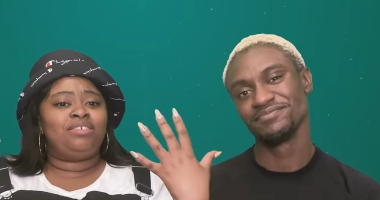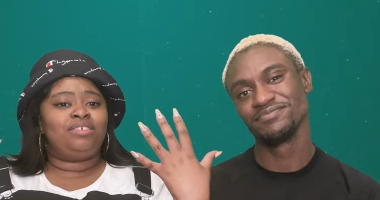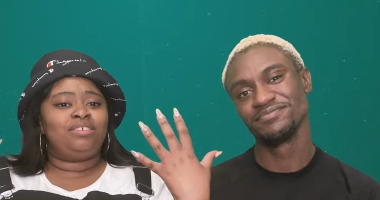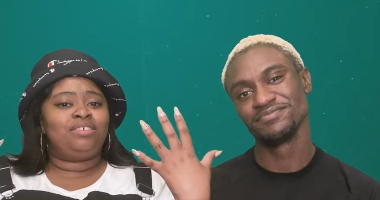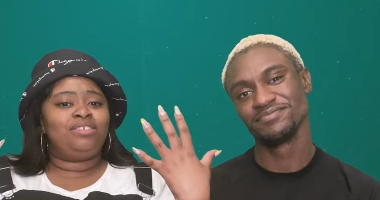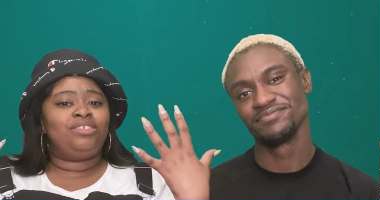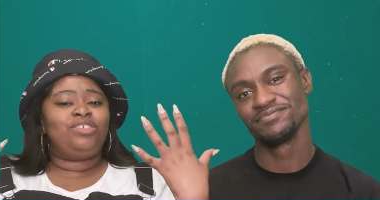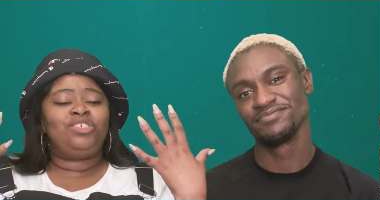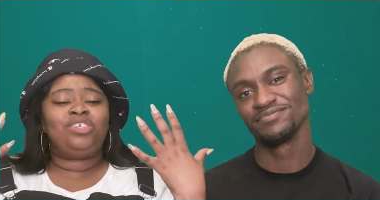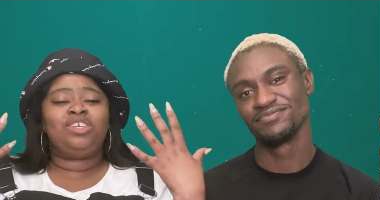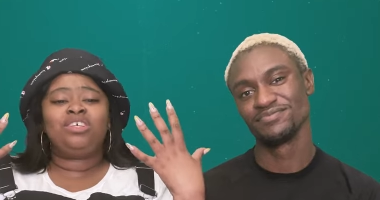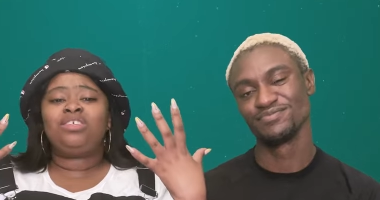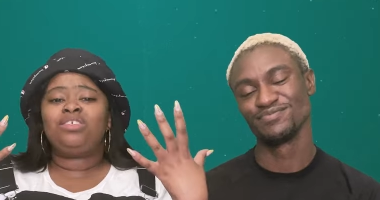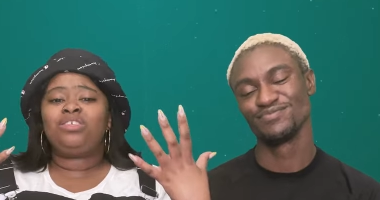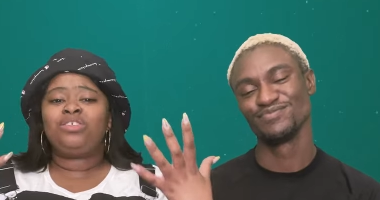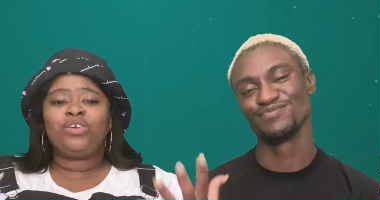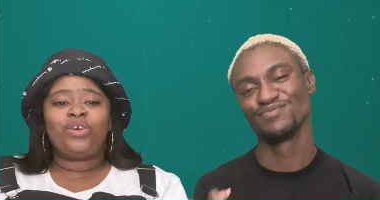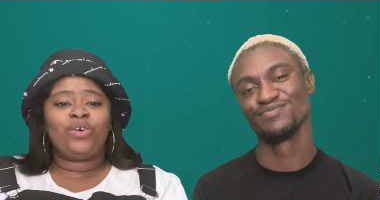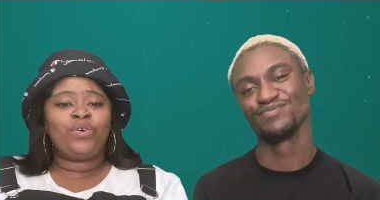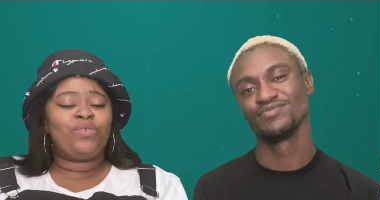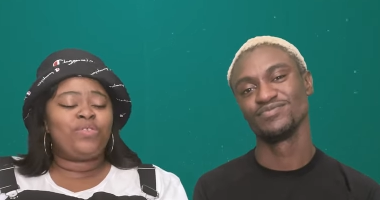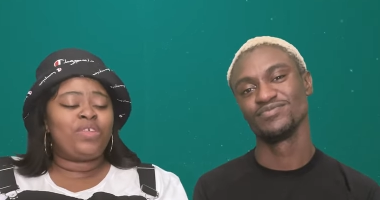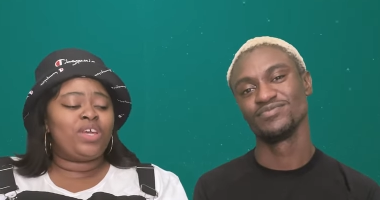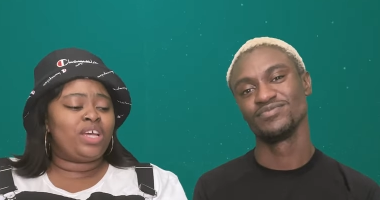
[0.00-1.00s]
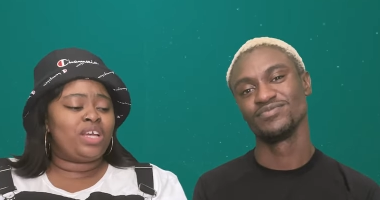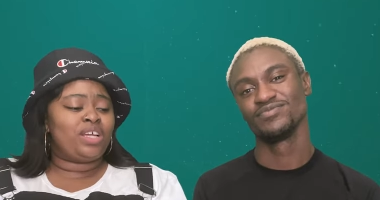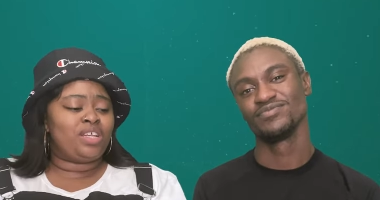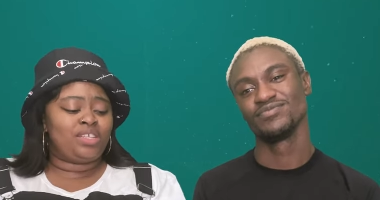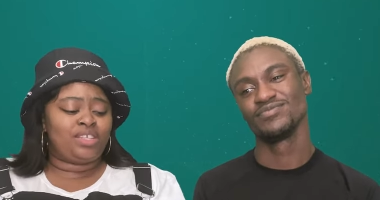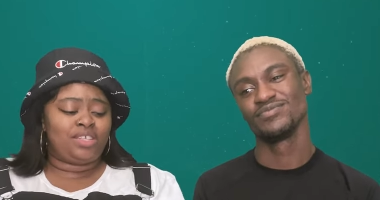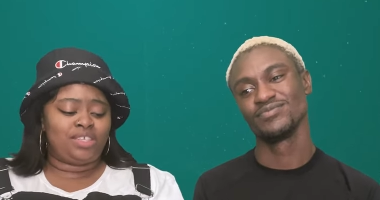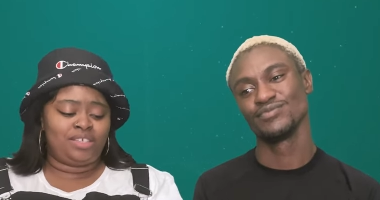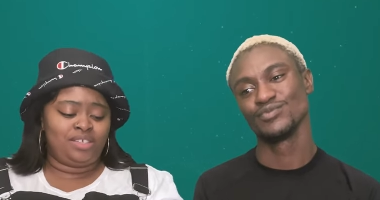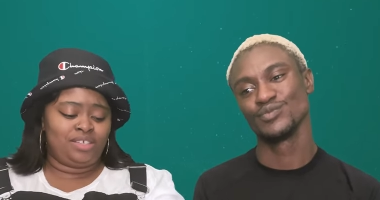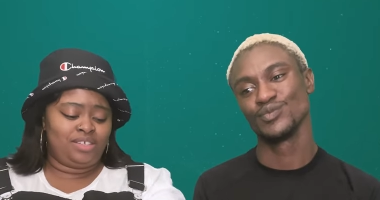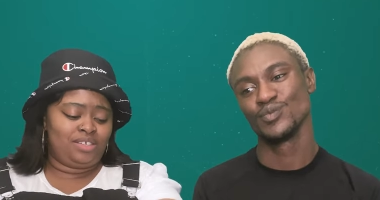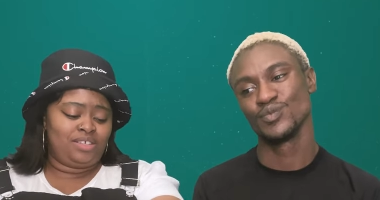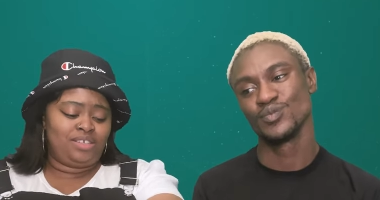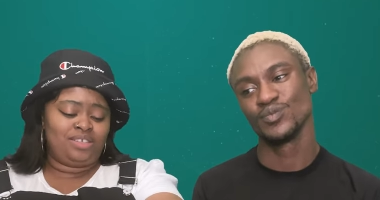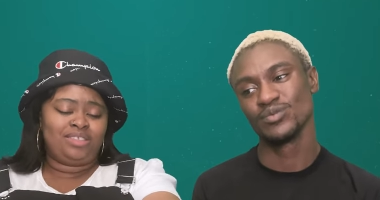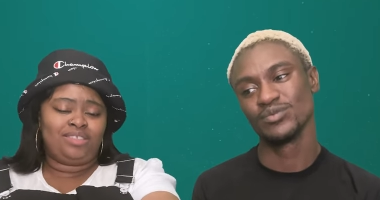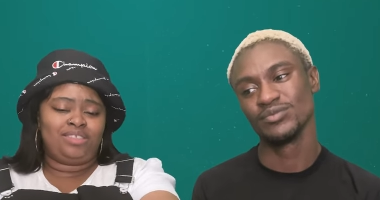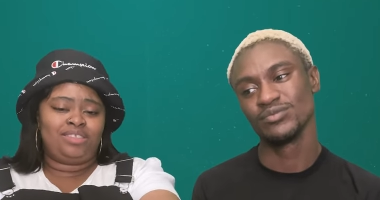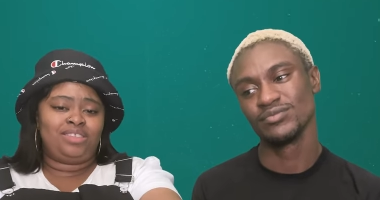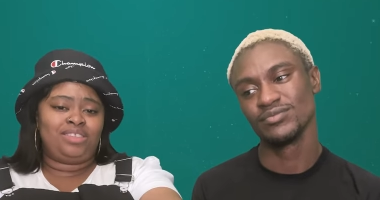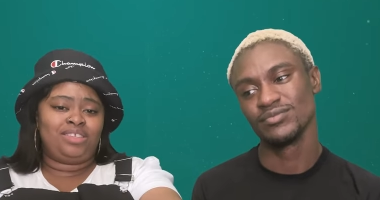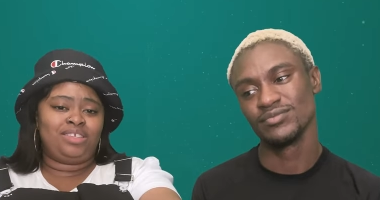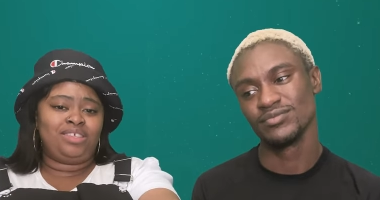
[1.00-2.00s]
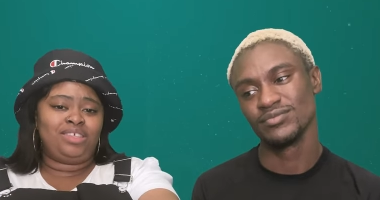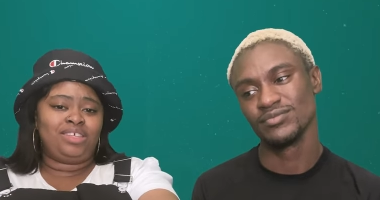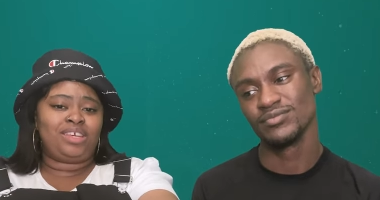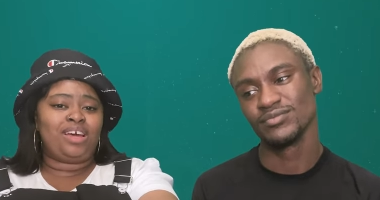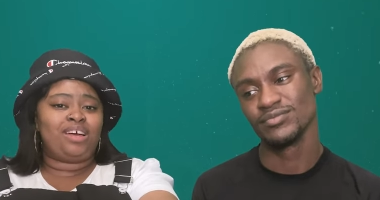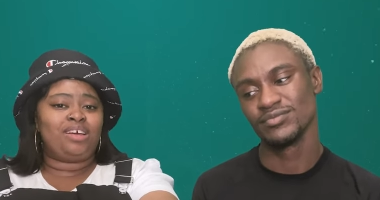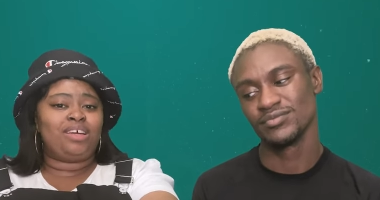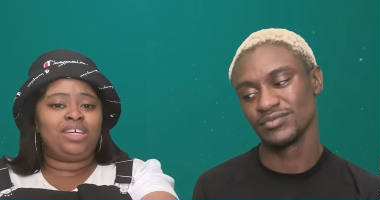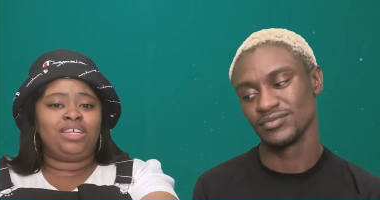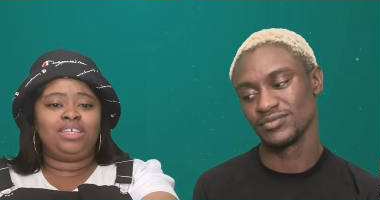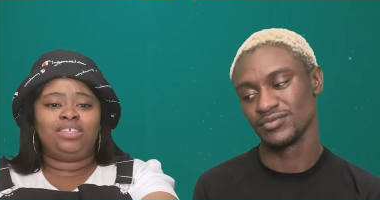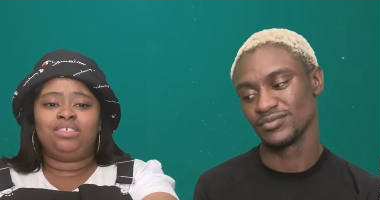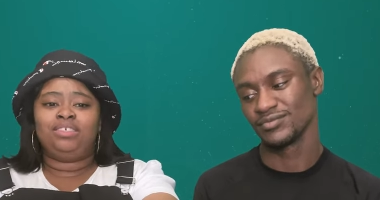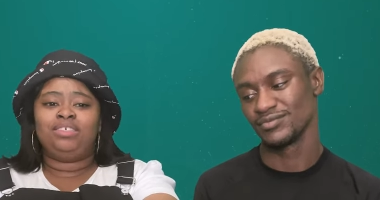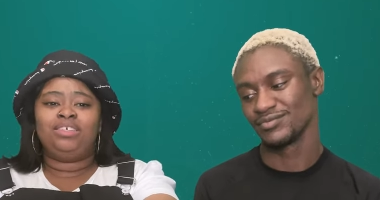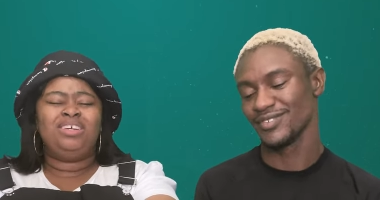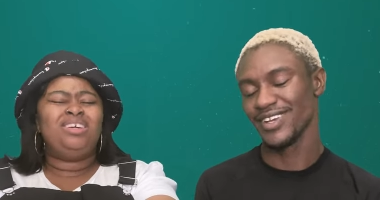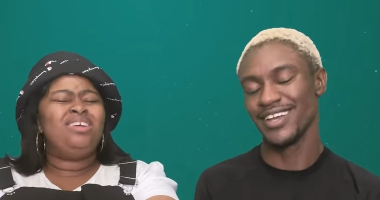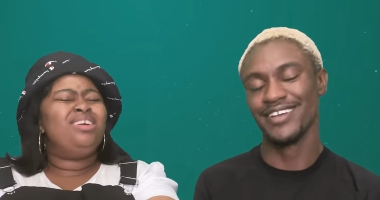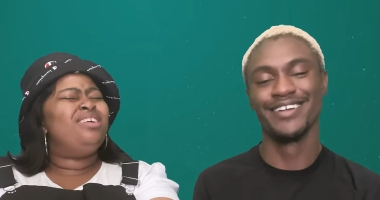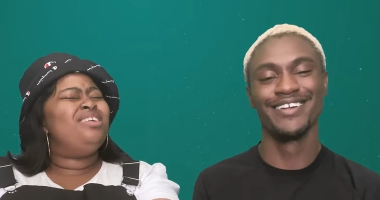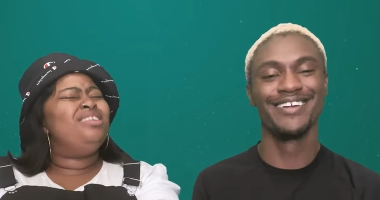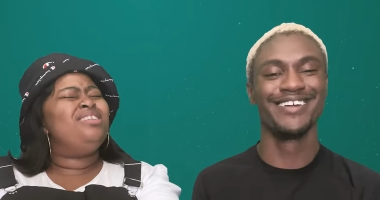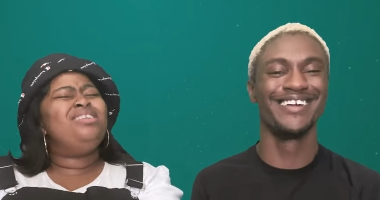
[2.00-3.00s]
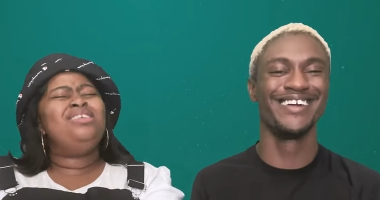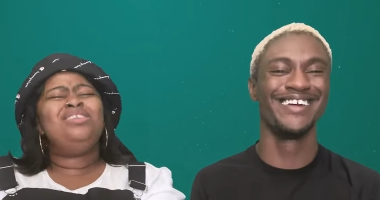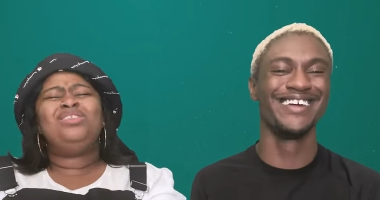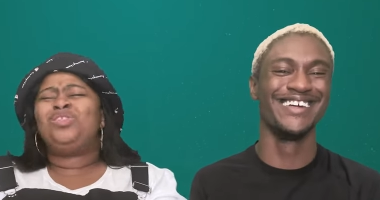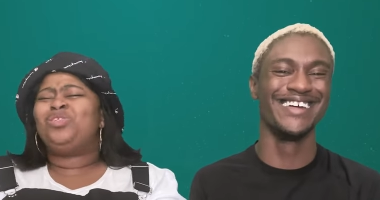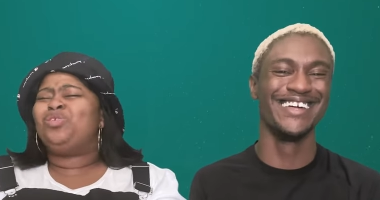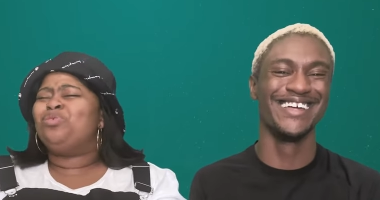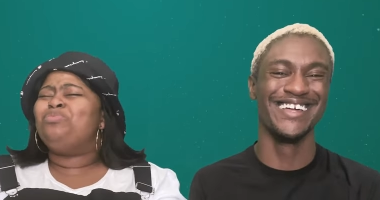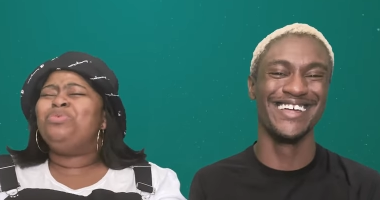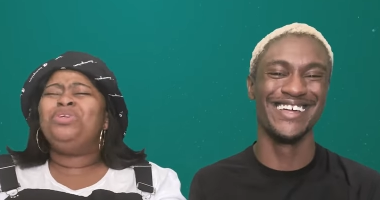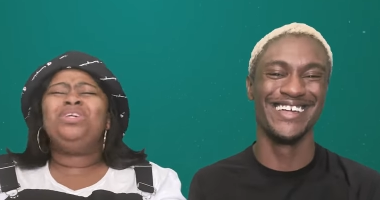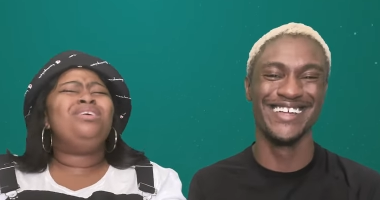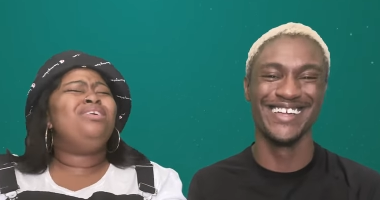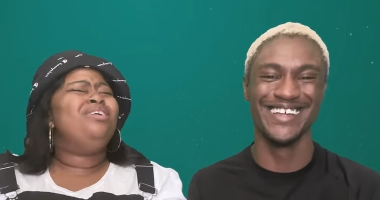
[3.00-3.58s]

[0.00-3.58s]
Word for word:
Speaker 1: just know that this guy needs to be